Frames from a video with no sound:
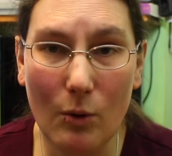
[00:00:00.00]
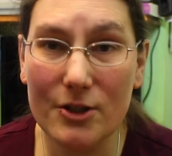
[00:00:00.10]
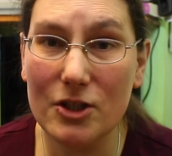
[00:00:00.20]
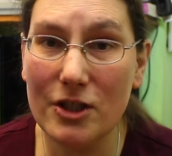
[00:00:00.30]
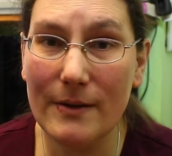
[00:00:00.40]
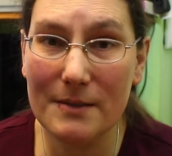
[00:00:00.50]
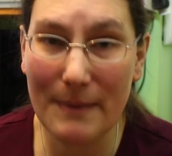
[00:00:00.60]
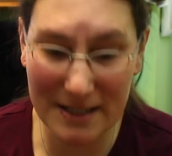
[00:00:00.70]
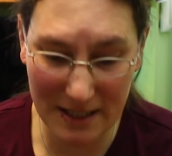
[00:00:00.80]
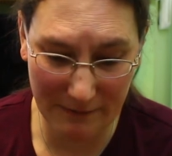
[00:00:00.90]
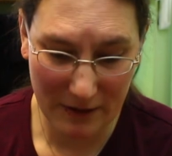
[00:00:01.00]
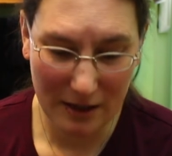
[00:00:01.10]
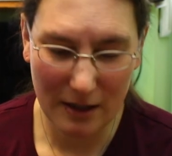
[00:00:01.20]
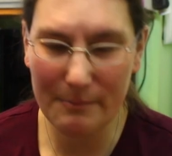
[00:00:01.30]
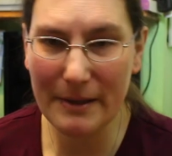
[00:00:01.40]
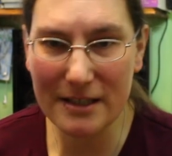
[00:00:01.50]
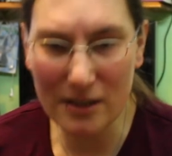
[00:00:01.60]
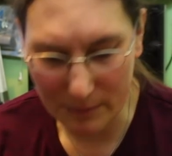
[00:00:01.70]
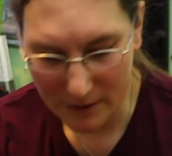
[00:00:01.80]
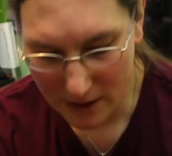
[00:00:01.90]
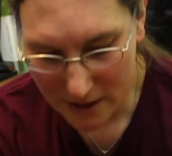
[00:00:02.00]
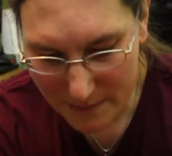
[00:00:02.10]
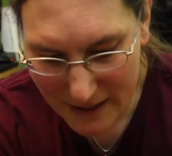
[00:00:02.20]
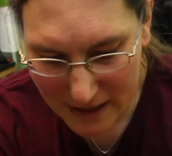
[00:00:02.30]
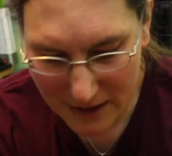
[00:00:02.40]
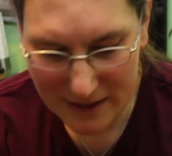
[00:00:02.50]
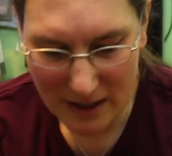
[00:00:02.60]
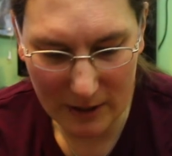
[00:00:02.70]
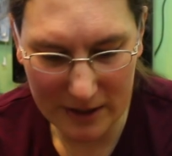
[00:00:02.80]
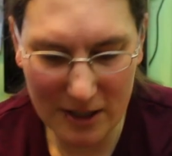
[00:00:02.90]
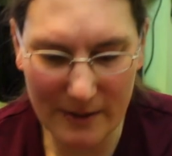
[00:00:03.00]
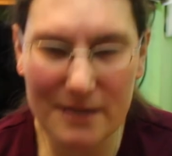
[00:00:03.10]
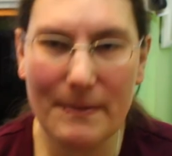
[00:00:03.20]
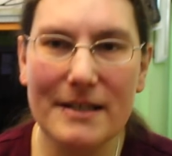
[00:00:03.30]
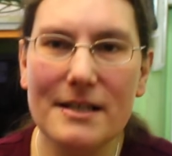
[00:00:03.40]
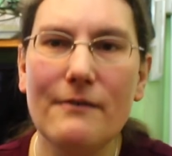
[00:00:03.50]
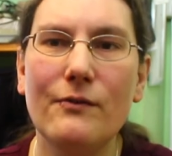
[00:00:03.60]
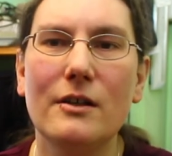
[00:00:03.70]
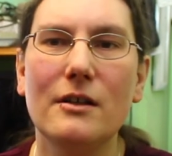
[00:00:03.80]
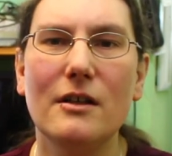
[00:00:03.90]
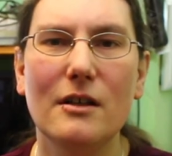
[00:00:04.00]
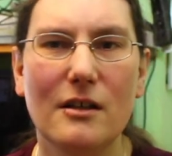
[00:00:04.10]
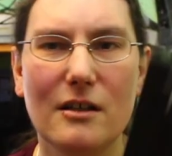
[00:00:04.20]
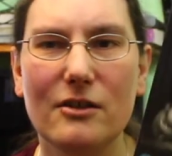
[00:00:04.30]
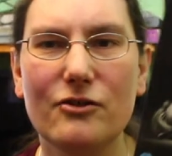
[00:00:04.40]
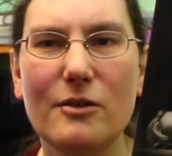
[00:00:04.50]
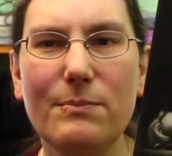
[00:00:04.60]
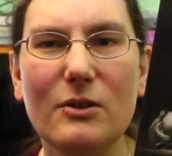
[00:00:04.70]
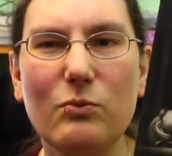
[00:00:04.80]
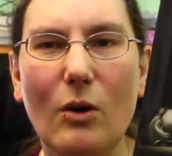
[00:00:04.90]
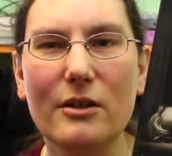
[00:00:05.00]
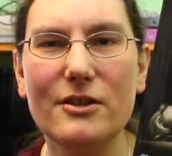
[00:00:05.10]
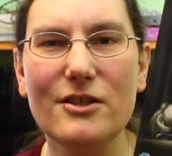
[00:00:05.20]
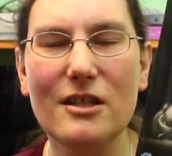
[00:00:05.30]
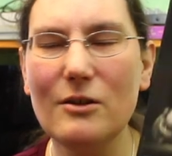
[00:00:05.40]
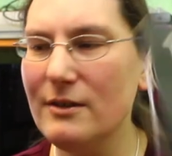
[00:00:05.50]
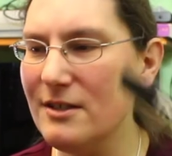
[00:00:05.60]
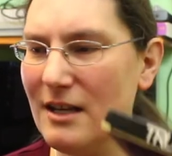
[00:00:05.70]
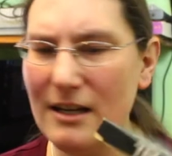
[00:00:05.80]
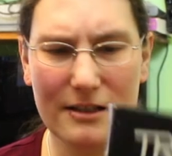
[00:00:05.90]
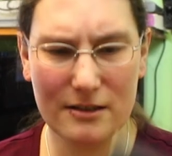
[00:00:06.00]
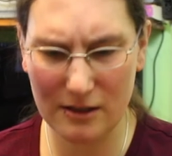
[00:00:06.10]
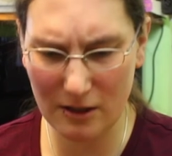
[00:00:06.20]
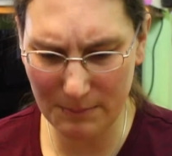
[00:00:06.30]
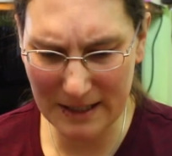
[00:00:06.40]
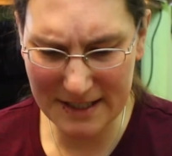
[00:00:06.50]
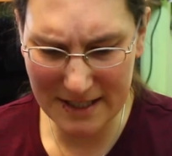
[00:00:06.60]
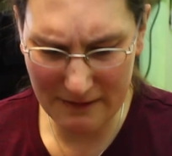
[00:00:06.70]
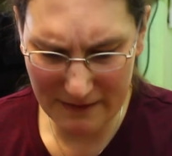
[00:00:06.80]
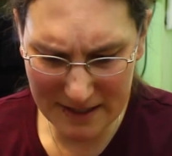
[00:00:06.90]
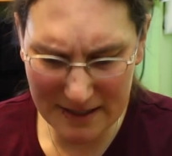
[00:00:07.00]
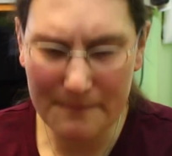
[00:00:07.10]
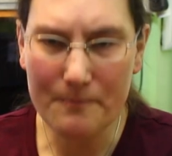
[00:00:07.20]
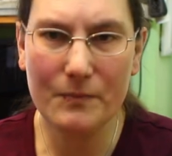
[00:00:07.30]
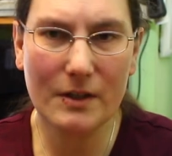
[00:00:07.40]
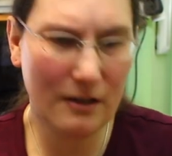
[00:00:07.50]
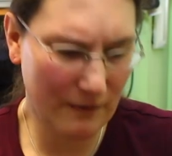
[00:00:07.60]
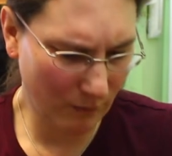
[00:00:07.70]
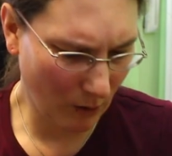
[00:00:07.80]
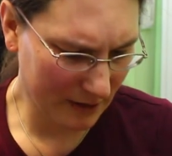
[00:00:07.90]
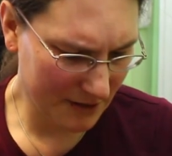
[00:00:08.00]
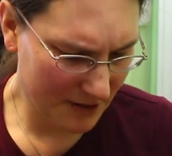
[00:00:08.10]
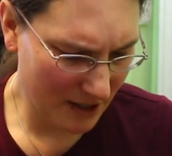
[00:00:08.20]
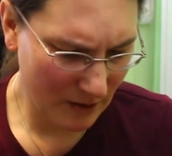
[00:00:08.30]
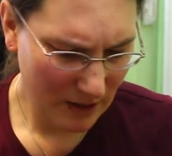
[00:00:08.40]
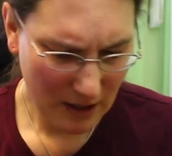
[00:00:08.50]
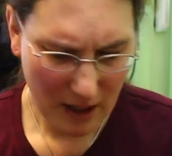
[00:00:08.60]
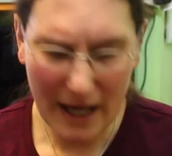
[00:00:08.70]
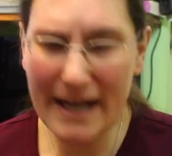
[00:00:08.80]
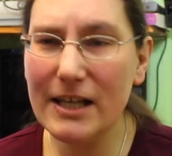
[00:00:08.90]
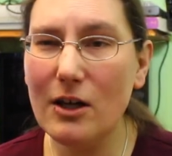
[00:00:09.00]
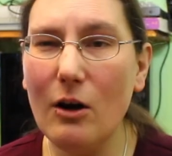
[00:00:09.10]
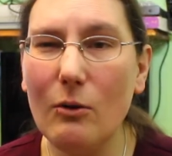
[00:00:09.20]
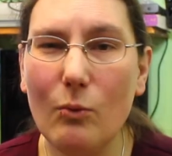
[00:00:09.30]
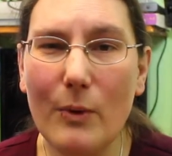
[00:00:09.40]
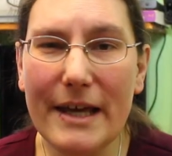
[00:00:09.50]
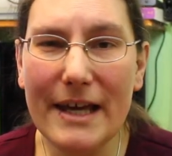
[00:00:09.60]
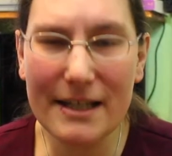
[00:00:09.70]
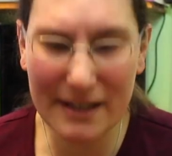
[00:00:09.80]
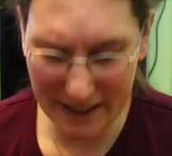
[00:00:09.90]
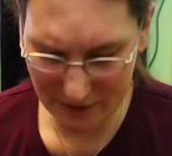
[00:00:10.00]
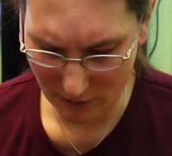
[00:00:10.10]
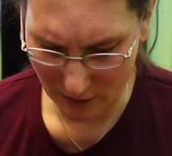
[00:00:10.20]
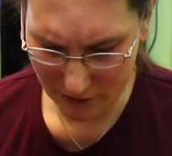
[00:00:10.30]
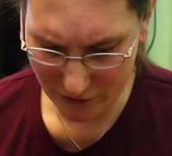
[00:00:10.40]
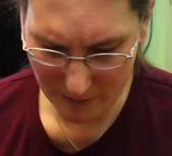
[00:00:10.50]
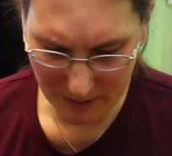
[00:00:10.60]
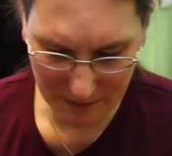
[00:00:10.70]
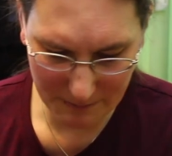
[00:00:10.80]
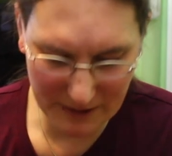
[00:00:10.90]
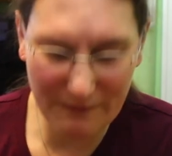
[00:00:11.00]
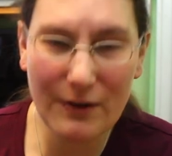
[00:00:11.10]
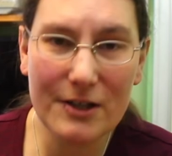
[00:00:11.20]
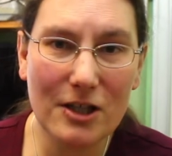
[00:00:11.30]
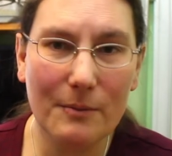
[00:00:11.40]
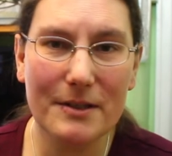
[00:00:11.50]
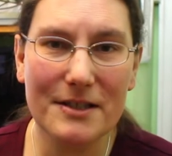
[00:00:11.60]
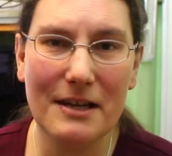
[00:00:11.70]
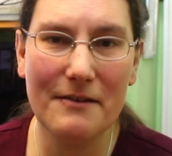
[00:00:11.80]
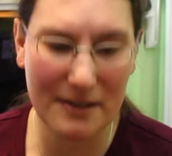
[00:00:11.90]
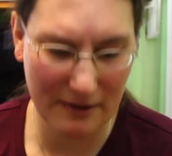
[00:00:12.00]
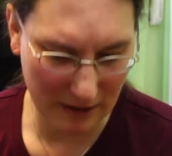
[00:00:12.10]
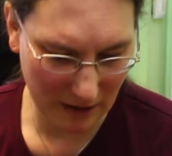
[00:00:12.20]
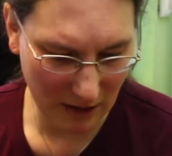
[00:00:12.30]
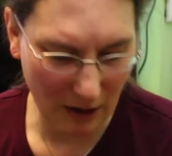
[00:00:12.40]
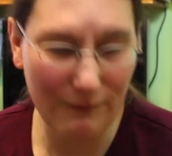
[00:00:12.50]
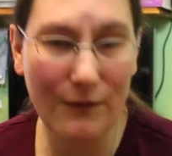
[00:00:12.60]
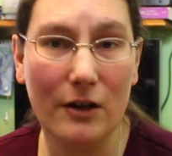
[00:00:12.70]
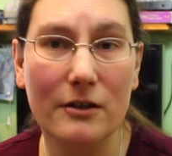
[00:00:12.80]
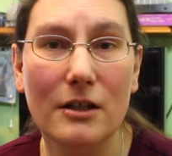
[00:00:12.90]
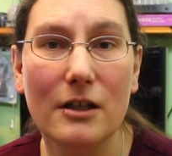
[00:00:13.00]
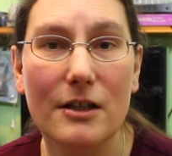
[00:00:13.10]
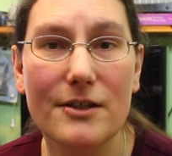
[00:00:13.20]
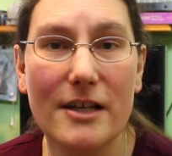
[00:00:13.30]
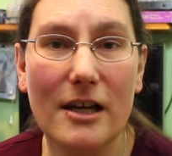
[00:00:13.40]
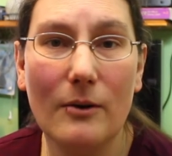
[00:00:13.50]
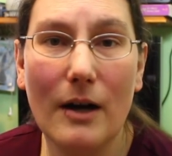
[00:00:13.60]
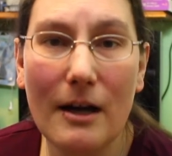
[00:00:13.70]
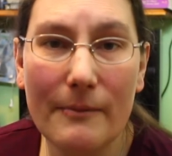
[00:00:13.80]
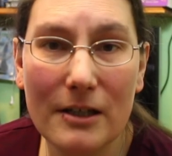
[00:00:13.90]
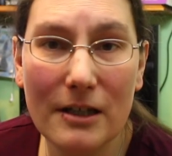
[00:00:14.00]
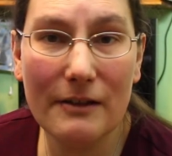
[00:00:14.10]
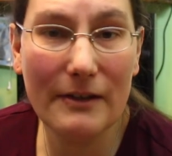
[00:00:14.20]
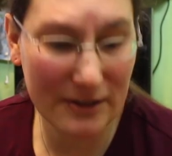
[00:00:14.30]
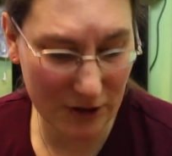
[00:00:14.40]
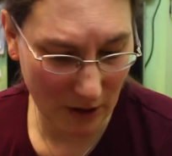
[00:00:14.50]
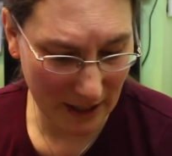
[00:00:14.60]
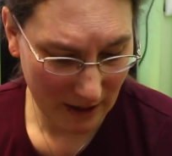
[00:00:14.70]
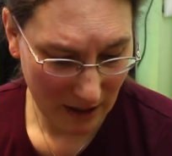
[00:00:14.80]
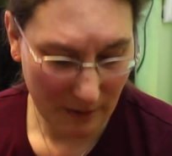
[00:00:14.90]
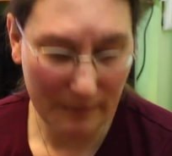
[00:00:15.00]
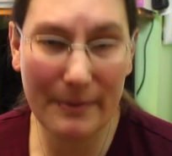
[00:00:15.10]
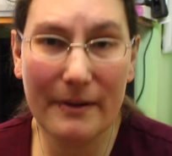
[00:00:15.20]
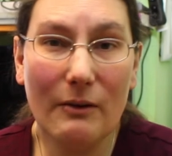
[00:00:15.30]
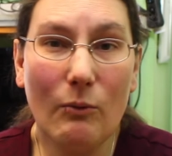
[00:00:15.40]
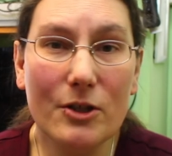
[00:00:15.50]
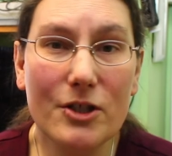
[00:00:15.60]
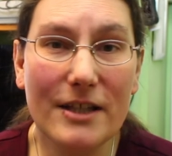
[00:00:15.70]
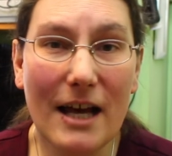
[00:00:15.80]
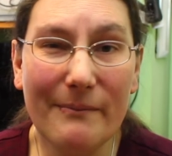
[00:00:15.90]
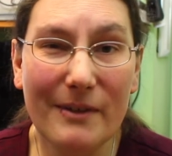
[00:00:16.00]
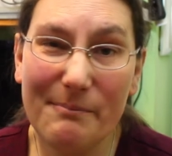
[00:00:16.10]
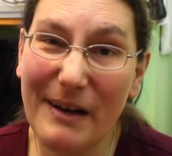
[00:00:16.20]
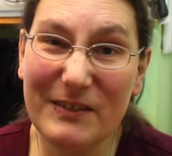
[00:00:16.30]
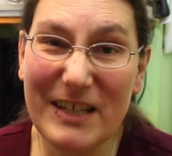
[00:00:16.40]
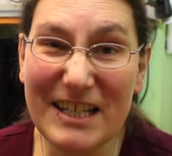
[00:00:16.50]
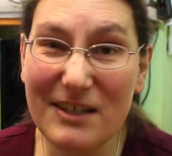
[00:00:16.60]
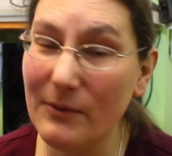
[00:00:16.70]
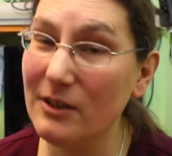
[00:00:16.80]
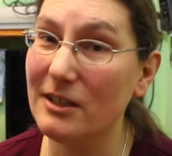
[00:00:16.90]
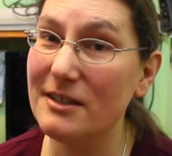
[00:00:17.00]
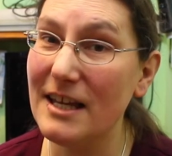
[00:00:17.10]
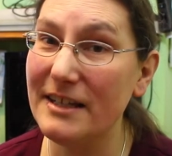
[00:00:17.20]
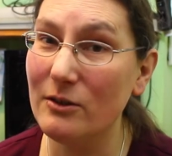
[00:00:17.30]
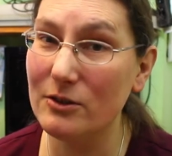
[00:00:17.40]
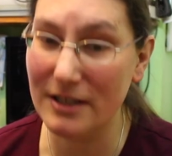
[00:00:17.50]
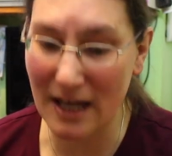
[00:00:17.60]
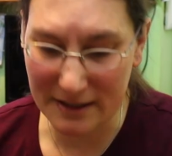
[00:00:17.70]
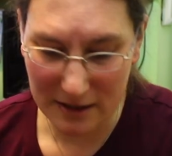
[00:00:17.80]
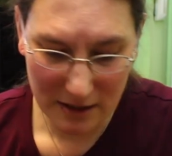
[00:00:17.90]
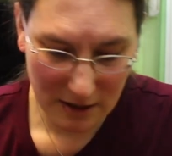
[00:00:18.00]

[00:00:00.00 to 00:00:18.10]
wasn't too expensive and picked it up. Speaking of things that weren't too expensive, True Blood and 2. It's a complete series of 1 and 2. It got weird later on, True Blood, but the first couple of series are a lot of fun. So I'm going to enjoy watching them. Pound each, I'm not going to say no to that.